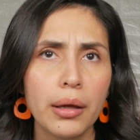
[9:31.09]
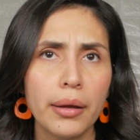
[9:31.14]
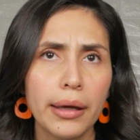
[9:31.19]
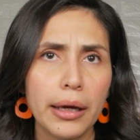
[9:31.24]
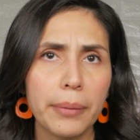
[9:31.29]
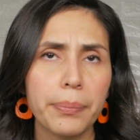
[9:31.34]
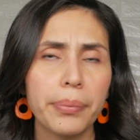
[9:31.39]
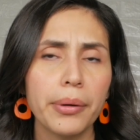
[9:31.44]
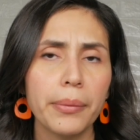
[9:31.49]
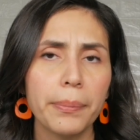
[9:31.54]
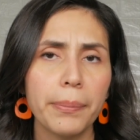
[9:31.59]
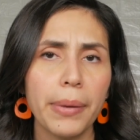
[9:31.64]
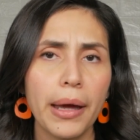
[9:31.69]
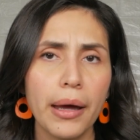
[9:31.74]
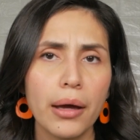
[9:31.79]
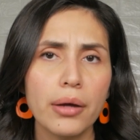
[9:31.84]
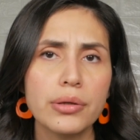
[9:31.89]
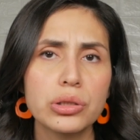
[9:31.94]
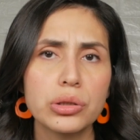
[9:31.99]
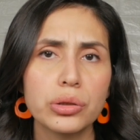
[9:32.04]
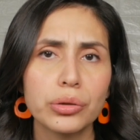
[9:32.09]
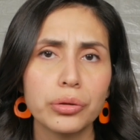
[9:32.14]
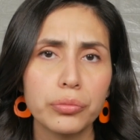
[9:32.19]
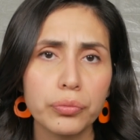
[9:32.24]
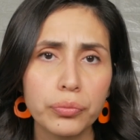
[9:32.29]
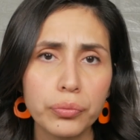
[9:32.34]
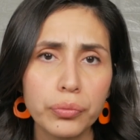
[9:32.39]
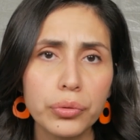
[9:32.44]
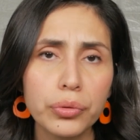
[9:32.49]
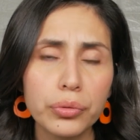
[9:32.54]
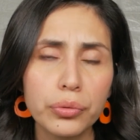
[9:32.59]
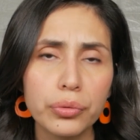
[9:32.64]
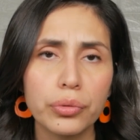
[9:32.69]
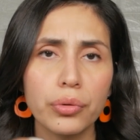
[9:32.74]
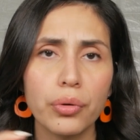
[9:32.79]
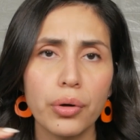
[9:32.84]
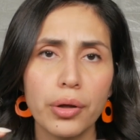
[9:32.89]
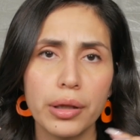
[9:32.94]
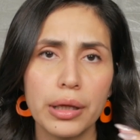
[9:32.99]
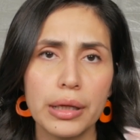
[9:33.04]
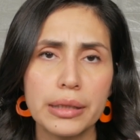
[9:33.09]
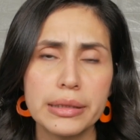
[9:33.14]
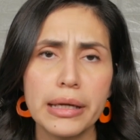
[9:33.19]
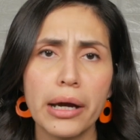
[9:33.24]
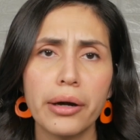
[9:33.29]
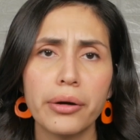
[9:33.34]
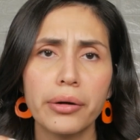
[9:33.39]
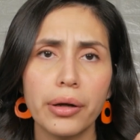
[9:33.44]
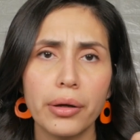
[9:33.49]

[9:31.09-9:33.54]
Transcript: It propels the root or the entire